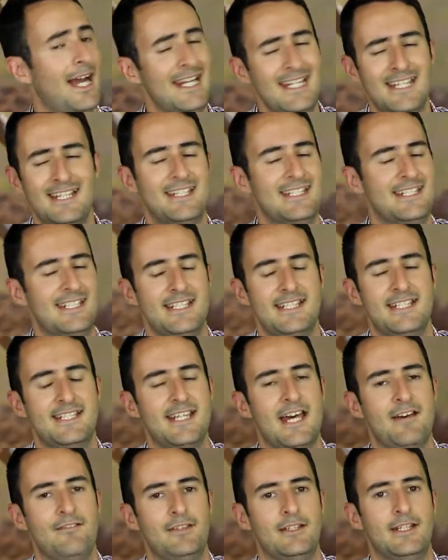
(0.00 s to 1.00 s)
I didn't see
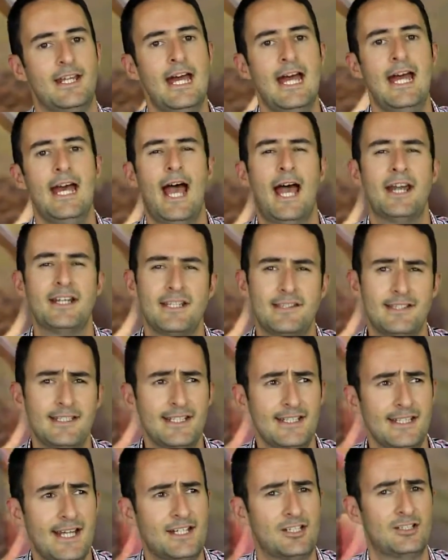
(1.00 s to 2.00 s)
7, and I
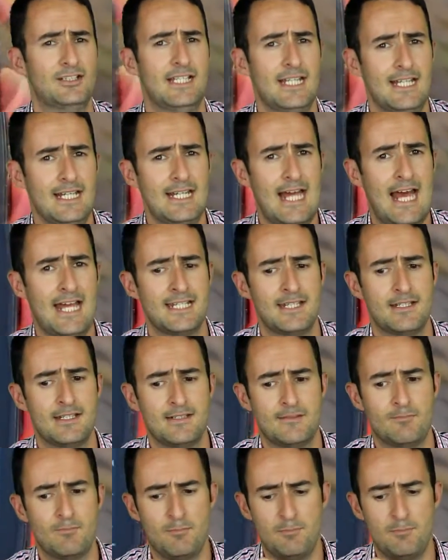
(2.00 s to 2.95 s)
think it actually has a